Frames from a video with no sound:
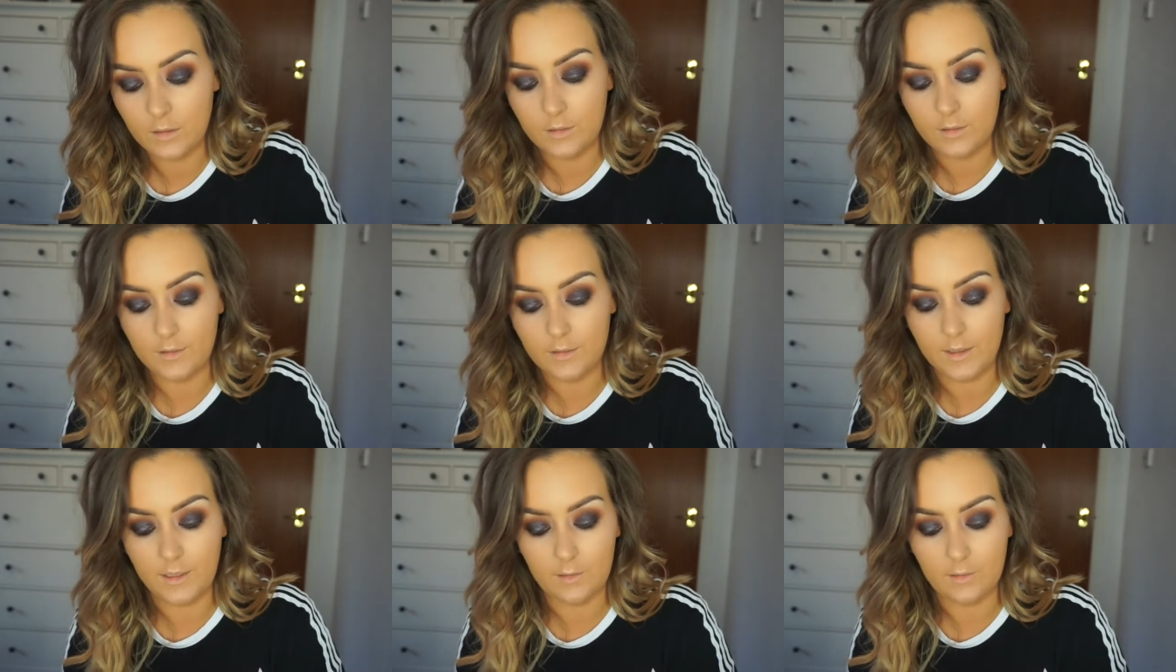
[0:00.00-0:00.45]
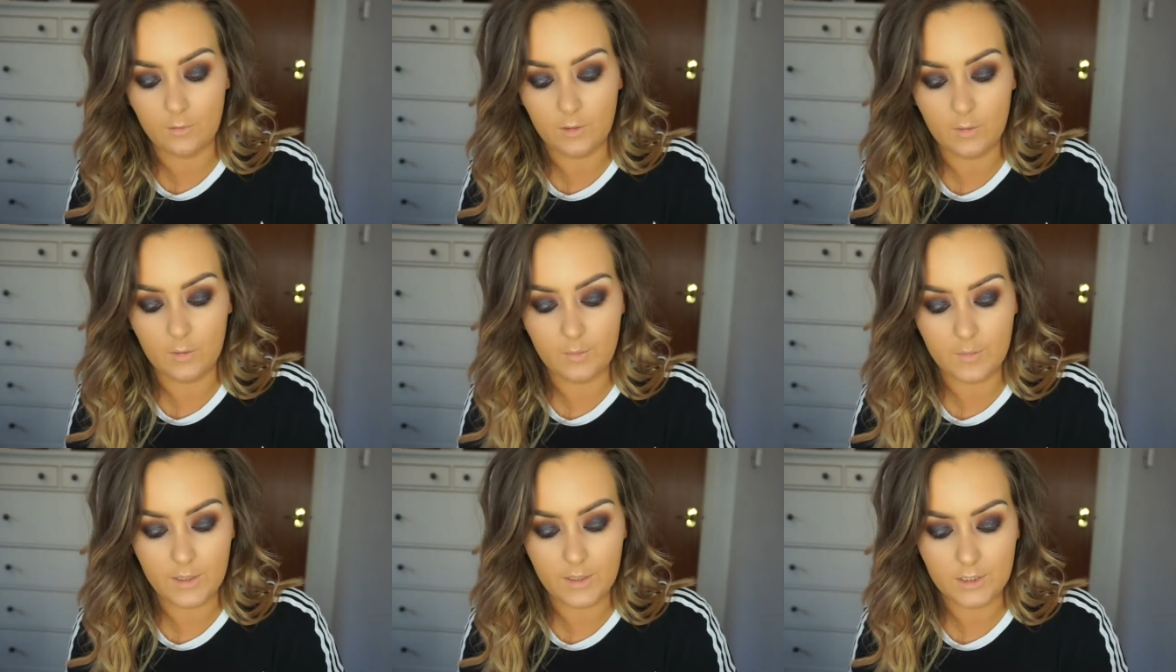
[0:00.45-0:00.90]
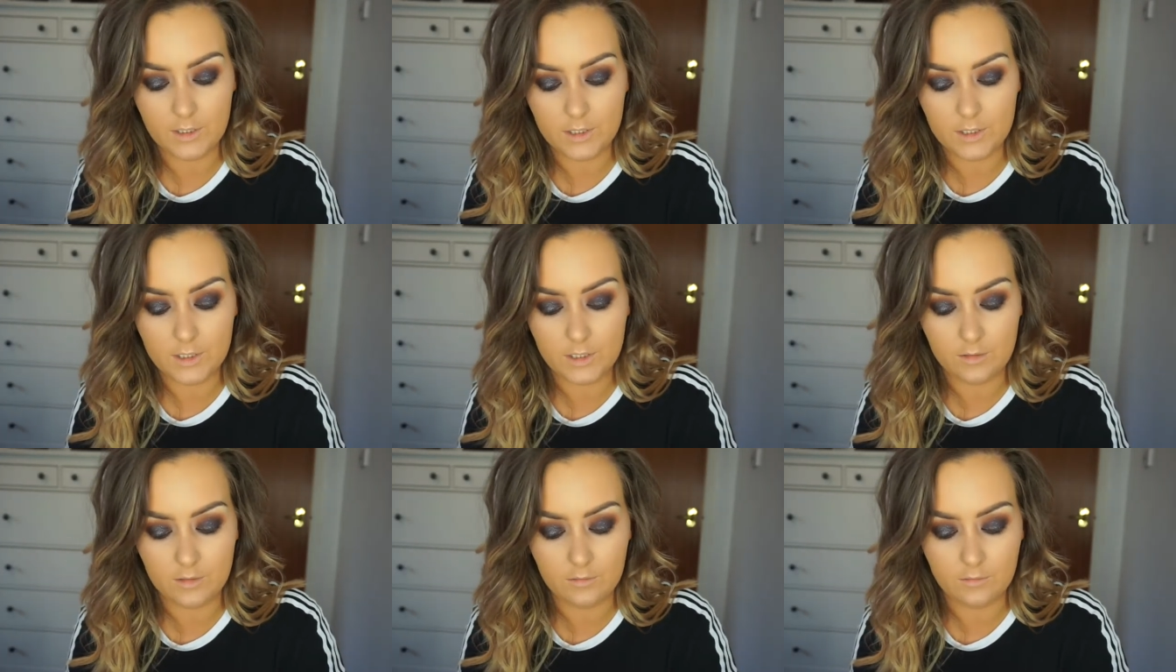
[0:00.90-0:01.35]
Then I'm going to
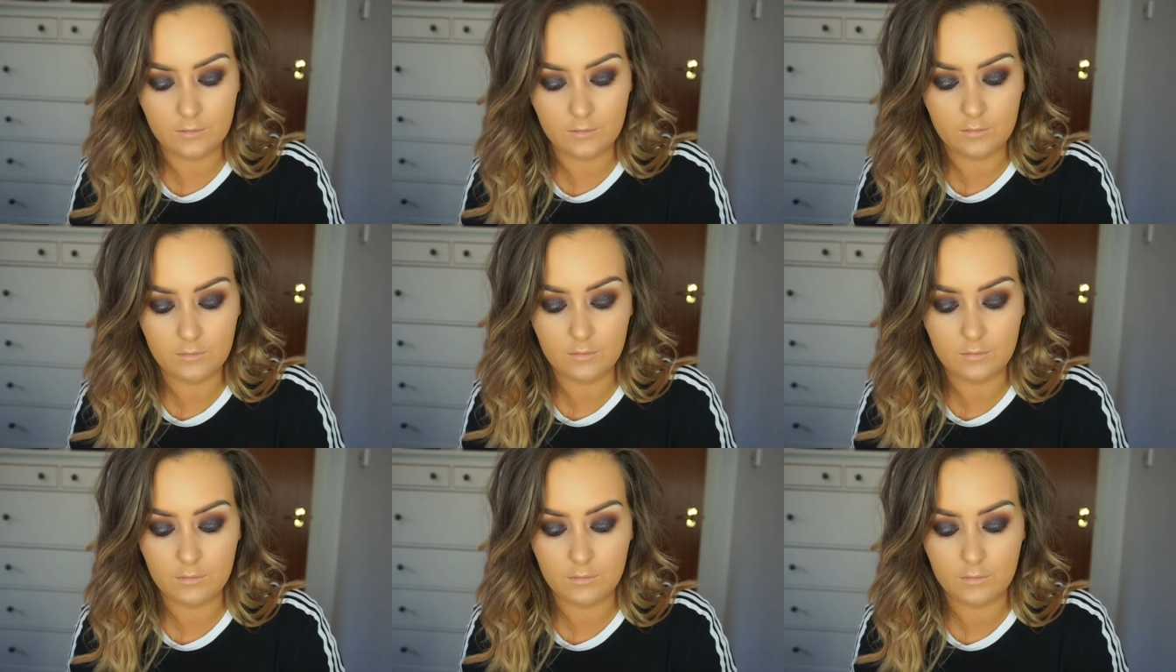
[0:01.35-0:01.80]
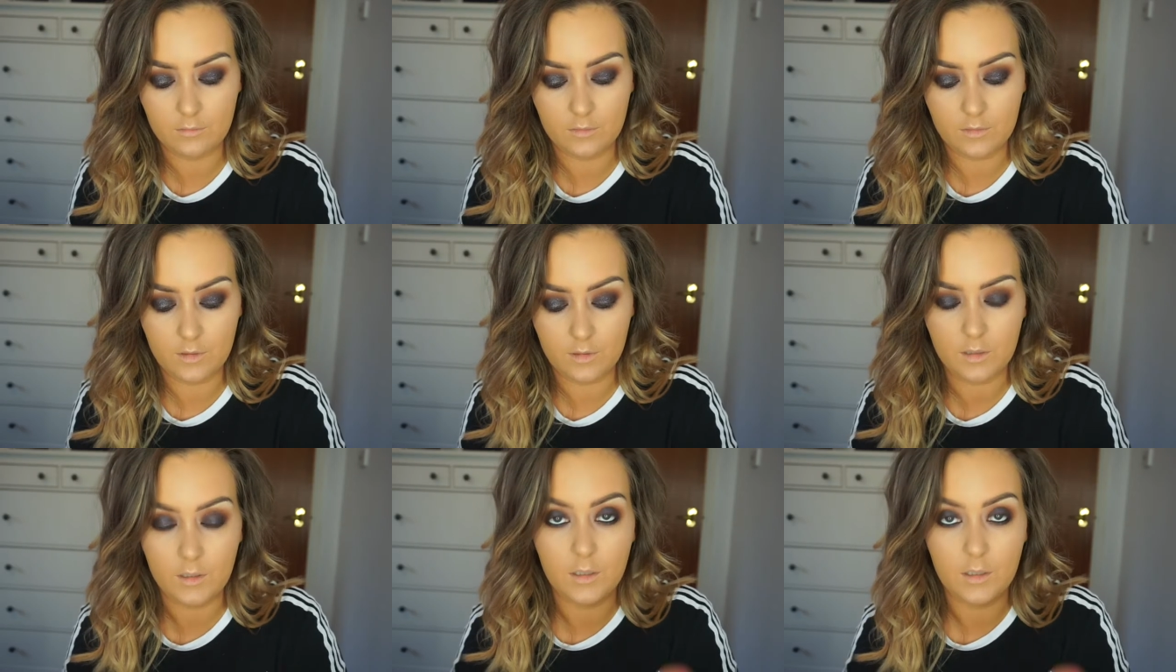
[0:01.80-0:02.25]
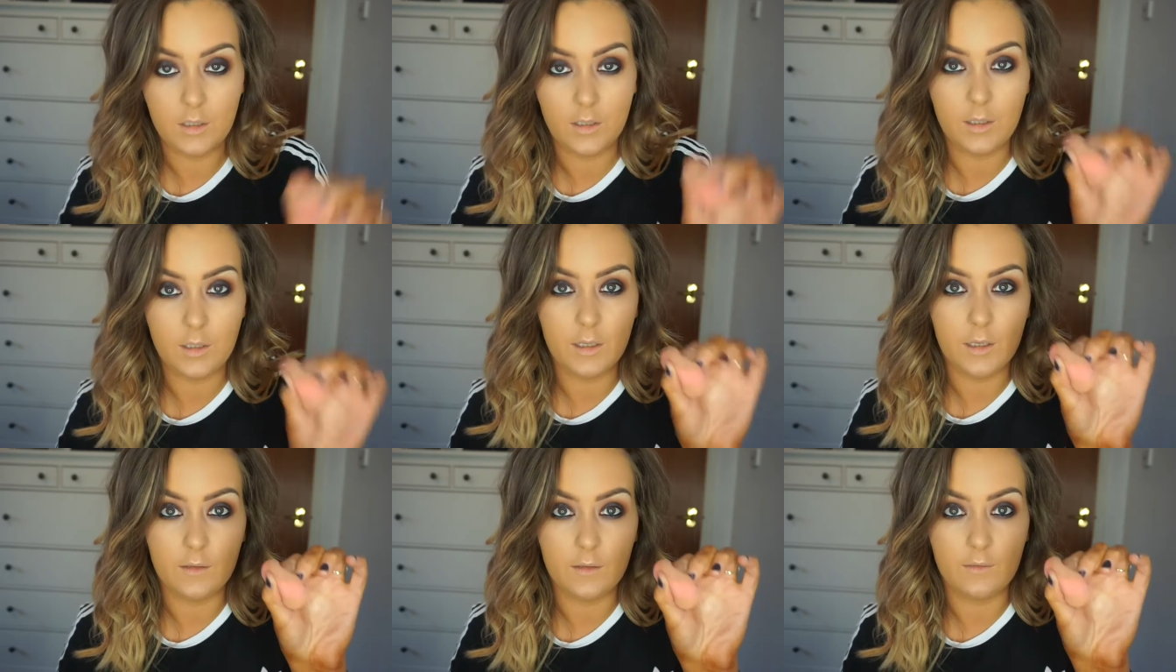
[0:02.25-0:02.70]
pinch it
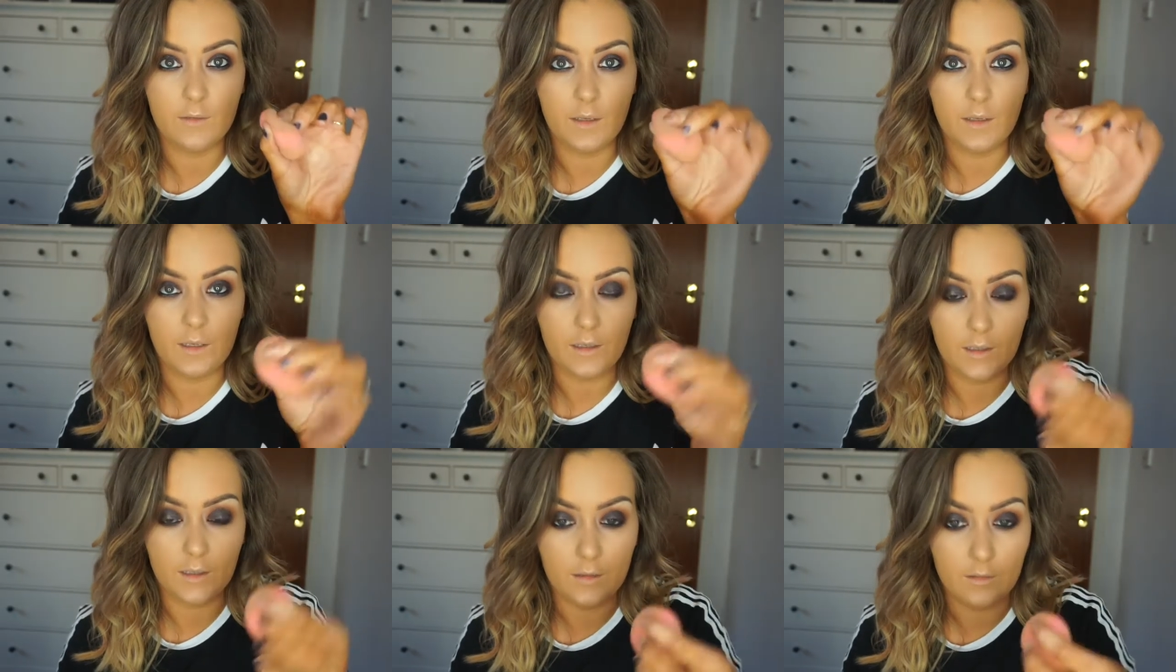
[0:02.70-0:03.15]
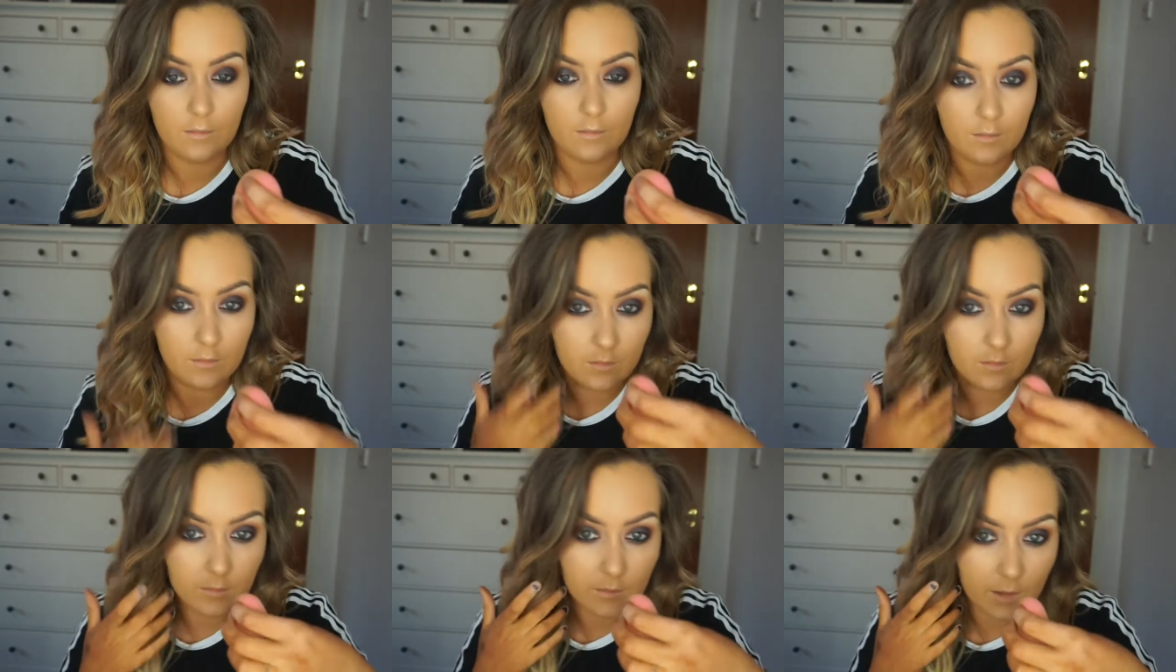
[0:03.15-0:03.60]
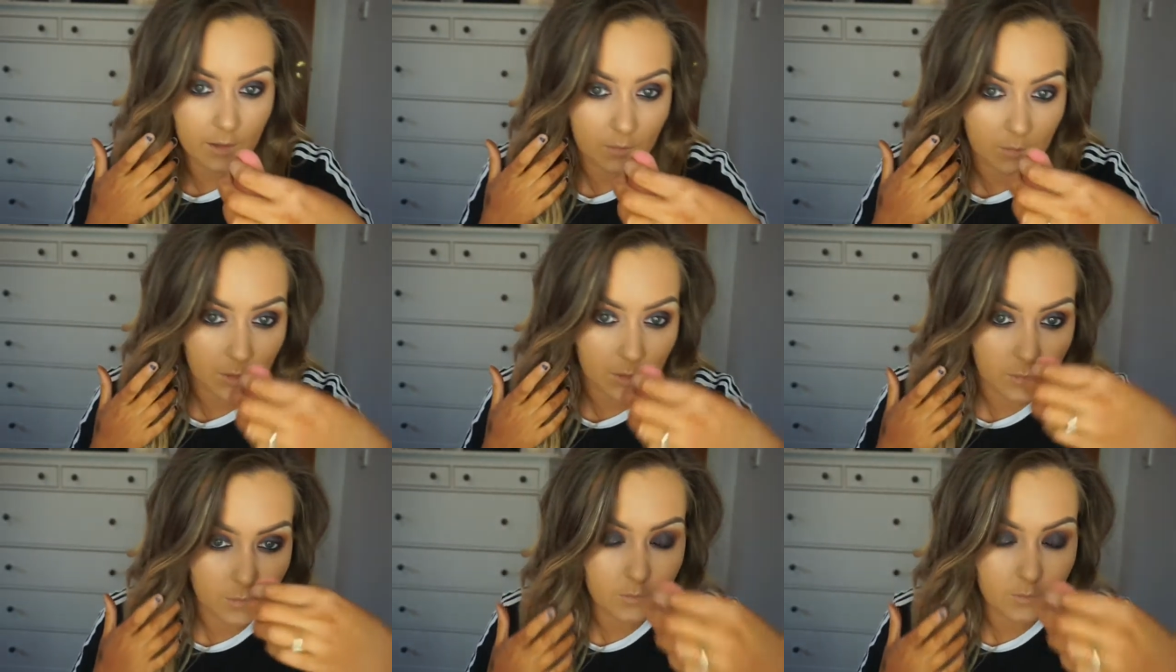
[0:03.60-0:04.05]
and take it down
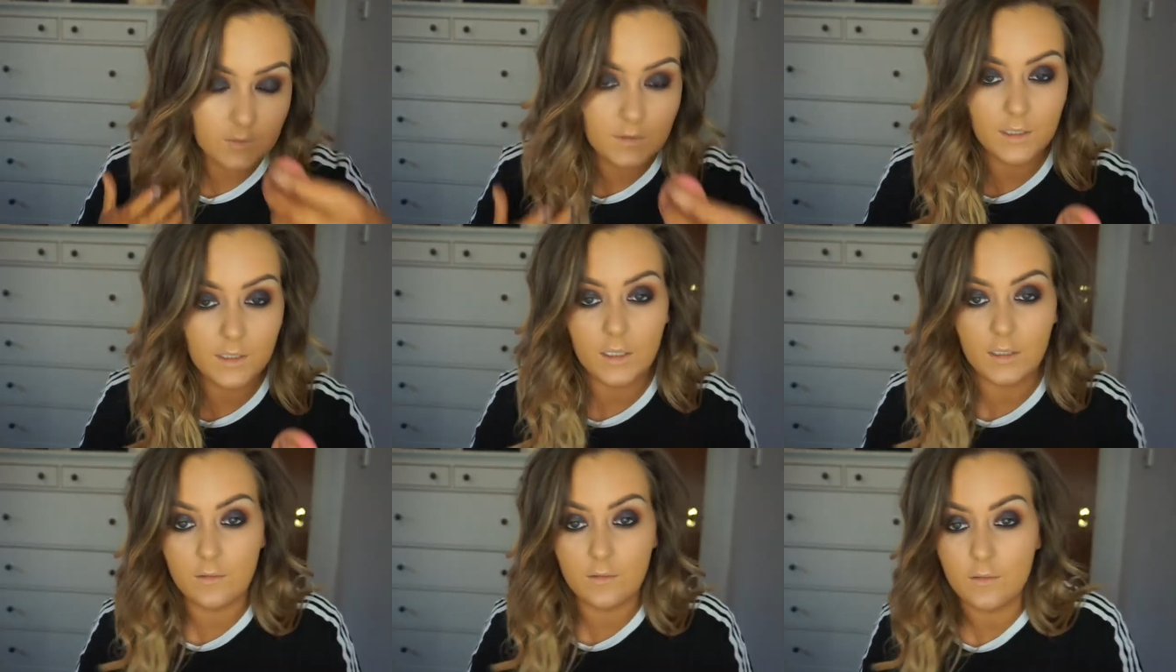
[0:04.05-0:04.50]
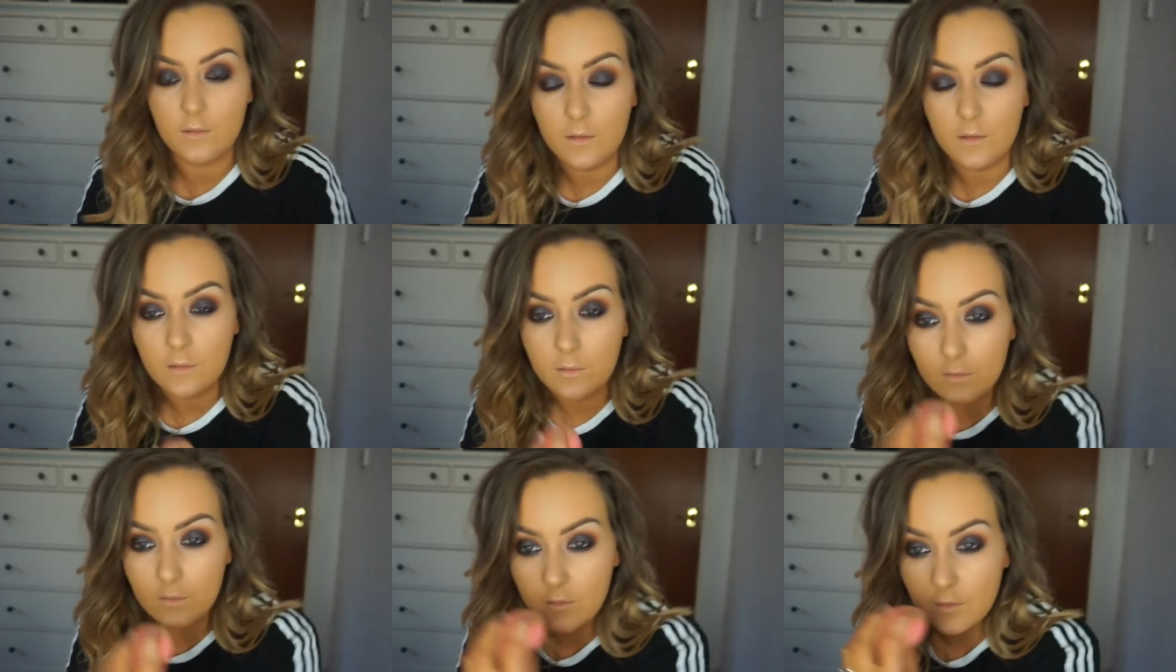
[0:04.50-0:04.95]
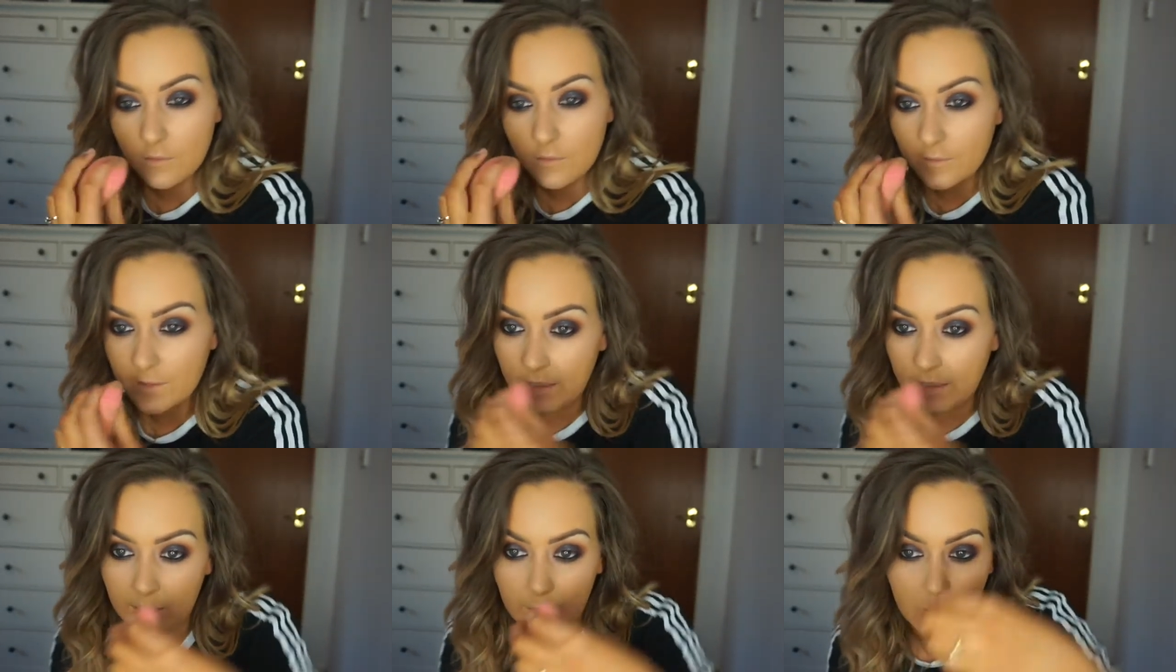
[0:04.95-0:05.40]
my nose. I can't see because of this
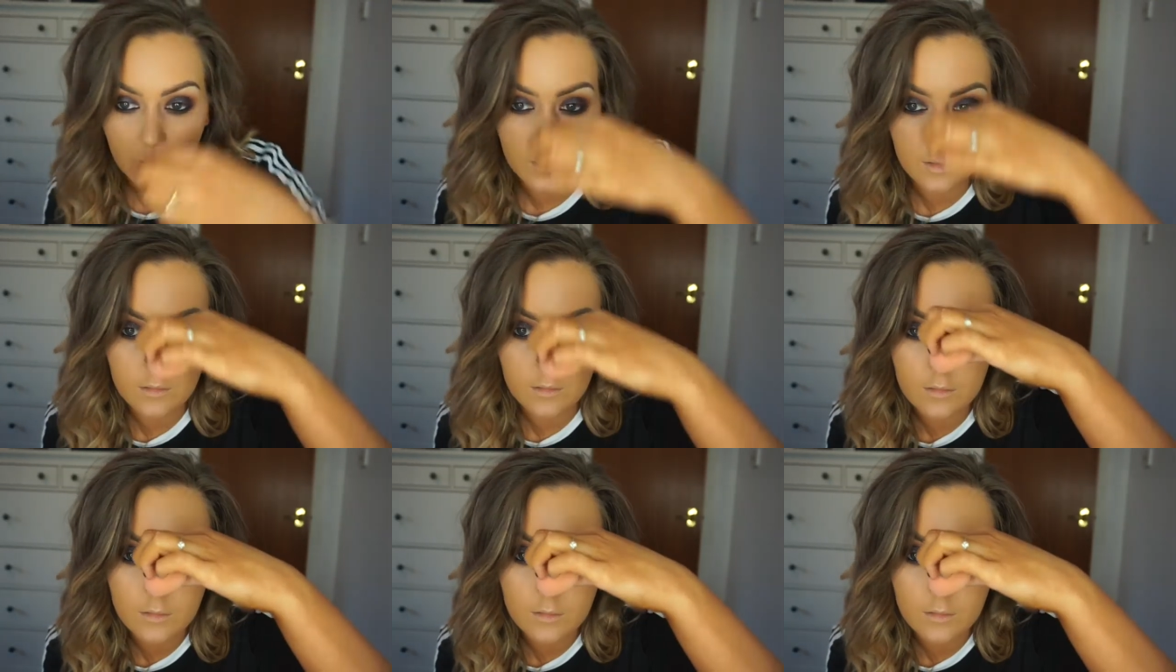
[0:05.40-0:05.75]
camera.